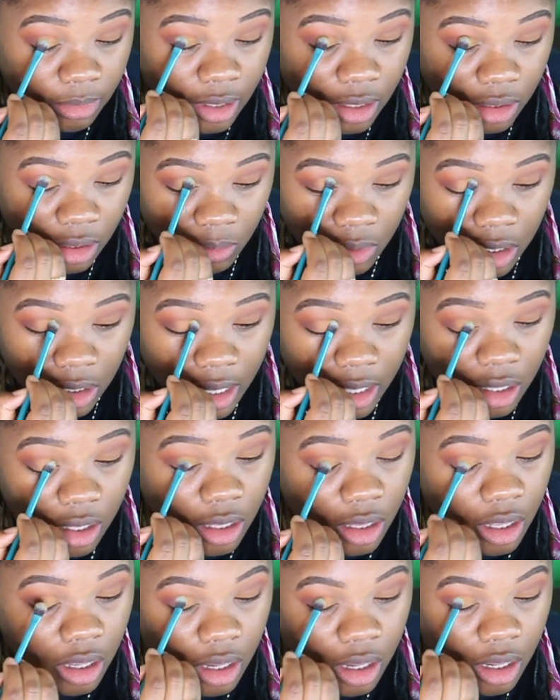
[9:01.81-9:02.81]
I really
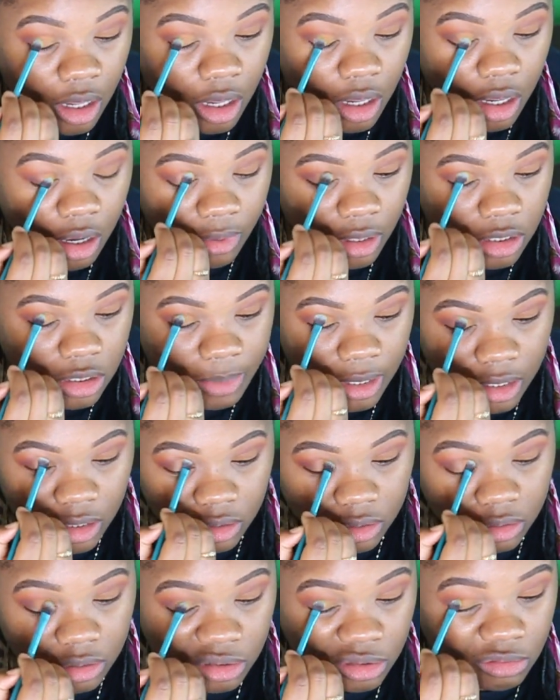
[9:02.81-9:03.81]
just thought it would
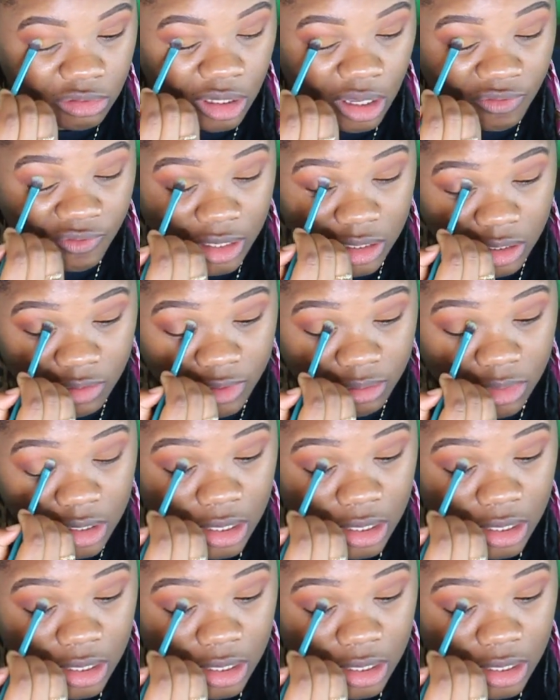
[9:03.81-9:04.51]
be pretty, so